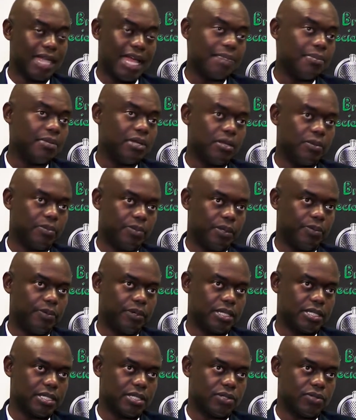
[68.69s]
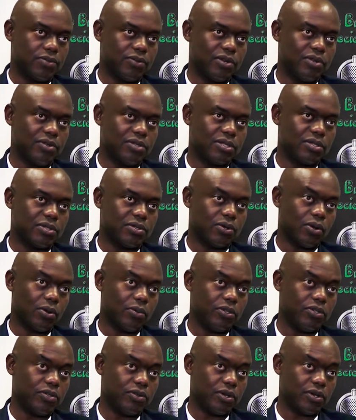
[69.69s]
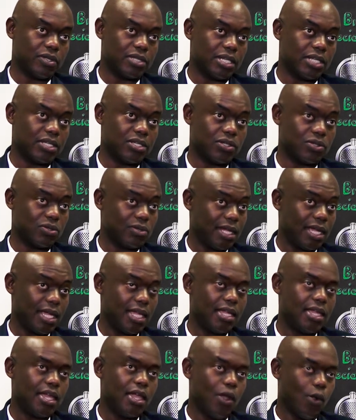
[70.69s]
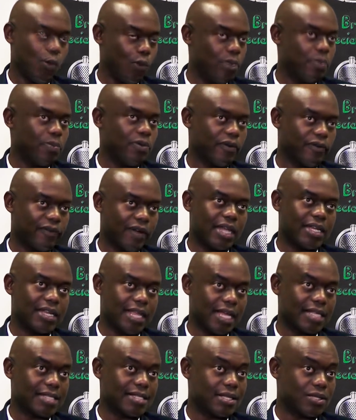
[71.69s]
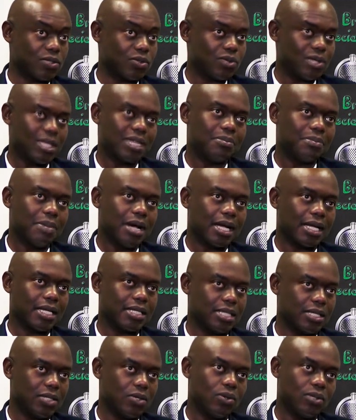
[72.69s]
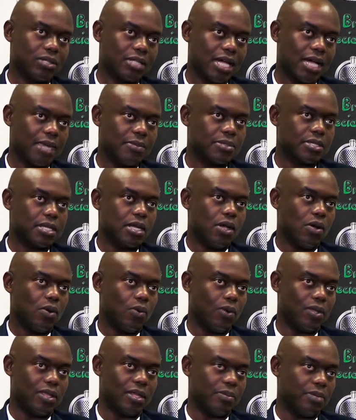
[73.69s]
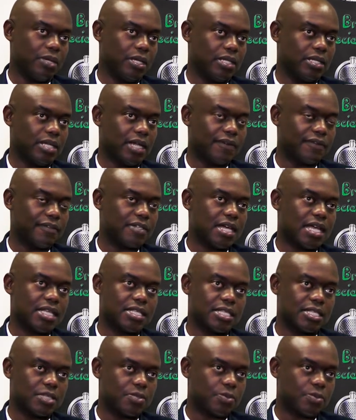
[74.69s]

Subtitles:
9 million people listen to radio, to community radio station today. We provide access to that market at all times, whether it be advertising,